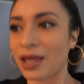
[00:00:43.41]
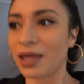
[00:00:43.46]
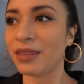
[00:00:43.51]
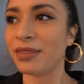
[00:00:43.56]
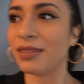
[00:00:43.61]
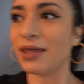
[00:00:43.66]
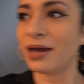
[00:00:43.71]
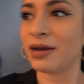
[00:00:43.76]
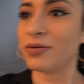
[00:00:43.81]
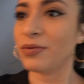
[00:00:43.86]
and
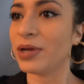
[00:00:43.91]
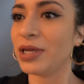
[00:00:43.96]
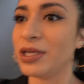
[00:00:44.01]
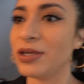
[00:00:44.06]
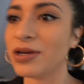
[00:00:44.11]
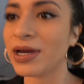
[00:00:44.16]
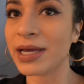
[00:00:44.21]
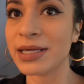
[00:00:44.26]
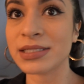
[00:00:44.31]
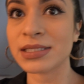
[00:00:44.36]
that way you
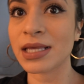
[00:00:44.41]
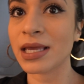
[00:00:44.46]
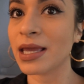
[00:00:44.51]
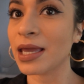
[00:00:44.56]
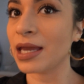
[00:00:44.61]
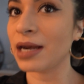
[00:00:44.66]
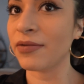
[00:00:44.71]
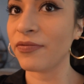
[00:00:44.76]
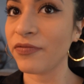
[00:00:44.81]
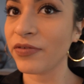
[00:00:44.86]
guys can
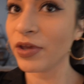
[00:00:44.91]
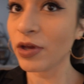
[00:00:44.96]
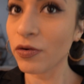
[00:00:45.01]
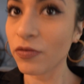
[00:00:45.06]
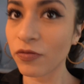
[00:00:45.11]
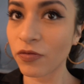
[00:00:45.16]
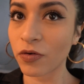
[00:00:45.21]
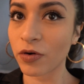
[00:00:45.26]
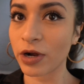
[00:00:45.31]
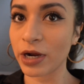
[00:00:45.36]
get a feel
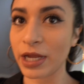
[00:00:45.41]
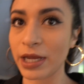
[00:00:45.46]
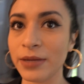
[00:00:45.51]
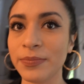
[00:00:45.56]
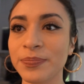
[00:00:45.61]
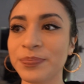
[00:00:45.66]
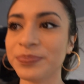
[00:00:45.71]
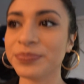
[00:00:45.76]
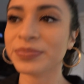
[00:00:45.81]
for it